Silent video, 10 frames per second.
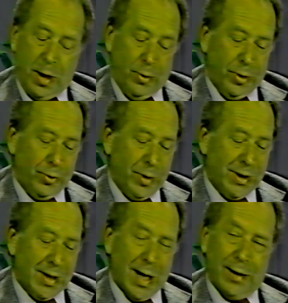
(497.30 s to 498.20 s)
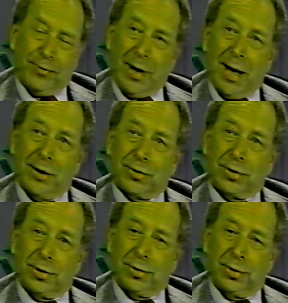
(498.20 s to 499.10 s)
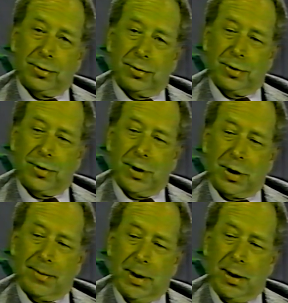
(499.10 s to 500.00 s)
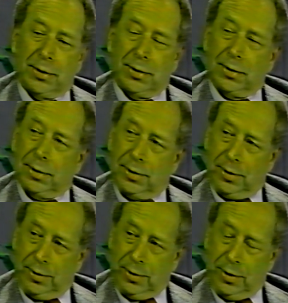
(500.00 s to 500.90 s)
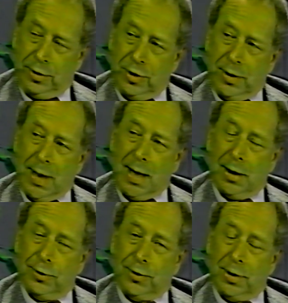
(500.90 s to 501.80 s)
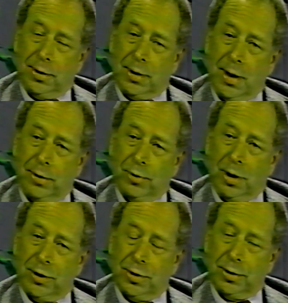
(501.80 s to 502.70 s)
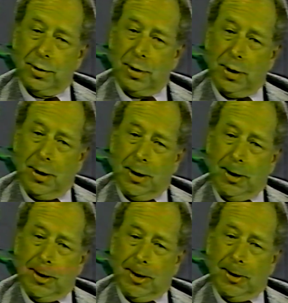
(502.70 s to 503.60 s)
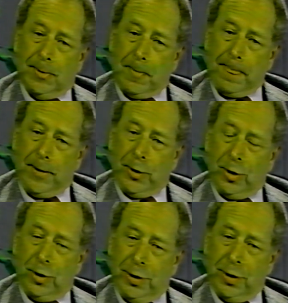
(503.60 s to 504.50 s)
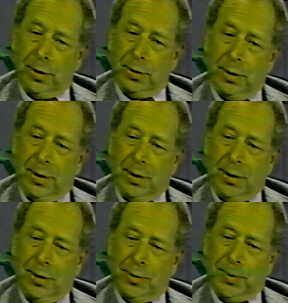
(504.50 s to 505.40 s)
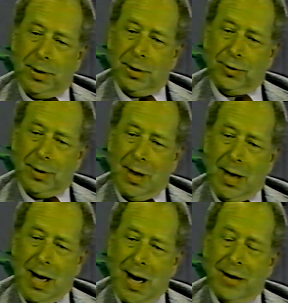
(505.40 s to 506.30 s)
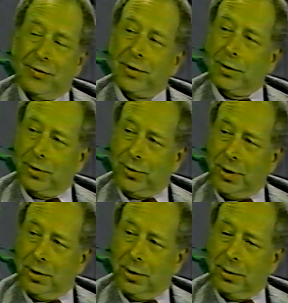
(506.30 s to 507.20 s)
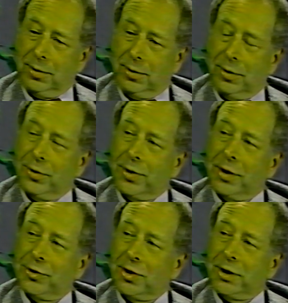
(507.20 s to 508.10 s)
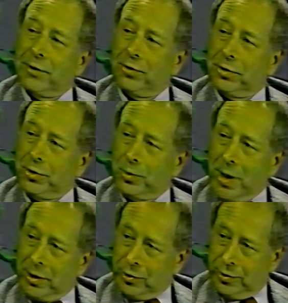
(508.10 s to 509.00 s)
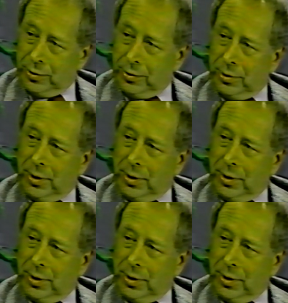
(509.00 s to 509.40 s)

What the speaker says: Well, the reason I've asked you to think about Dallas and religion earlier is because I feel that there is a different direction,